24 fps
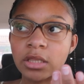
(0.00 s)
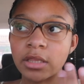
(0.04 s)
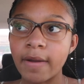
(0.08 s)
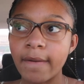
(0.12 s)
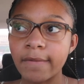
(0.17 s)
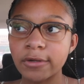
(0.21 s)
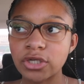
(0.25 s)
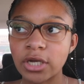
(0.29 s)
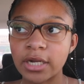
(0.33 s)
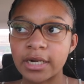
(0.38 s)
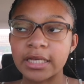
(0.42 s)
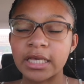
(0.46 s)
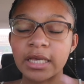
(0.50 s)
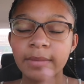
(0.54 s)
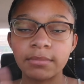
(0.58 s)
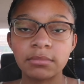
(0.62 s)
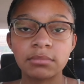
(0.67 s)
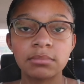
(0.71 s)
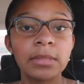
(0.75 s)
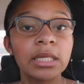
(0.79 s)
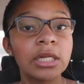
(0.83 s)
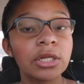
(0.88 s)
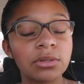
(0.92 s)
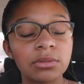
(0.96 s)
they were trying to get
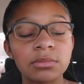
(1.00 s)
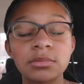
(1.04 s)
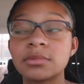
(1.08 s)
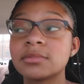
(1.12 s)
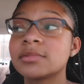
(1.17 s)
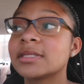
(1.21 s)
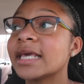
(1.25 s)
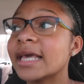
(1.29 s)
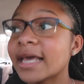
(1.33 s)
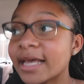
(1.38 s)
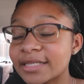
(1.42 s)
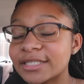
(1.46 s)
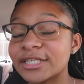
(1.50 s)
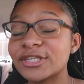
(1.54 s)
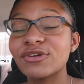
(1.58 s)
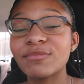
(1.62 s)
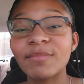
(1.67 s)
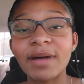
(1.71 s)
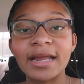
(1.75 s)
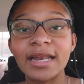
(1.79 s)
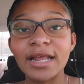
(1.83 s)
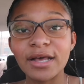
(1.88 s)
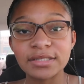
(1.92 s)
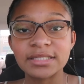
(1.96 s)
me to get to do
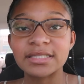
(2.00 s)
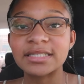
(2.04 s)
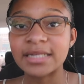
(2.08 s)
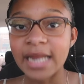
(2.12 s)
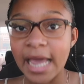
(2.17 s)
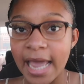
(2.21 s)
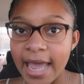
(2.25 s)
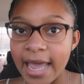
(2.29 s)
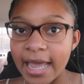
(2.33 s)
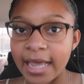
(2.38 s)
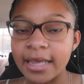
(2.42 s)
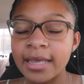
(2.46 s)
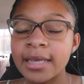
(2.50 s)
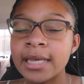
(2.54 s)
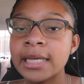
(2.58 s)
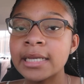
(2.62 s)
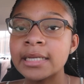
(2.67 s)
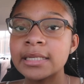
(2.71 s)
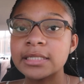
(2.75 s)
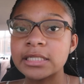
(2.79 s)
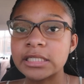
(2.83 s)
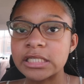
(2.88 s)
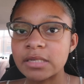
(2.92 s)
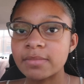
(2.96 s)
my nails today
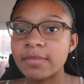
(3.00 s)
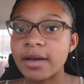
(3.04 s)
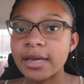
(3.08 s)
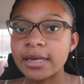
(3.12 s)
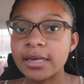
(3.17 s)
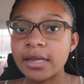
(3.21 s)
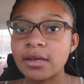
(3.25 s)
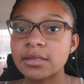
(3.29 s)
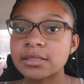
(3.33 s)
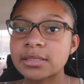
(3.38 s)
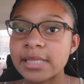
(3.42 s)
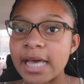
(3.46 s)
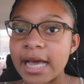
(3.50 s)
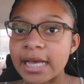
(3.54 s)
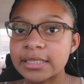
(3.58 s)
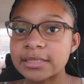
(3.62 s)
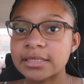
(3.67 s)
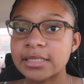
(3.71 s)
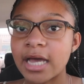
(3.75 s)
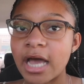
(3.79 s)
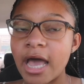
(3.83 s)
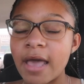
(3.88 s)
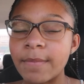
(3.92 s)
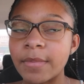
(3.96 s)
did my nails
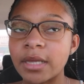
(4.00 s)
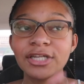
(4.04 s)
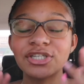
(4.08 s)
last time.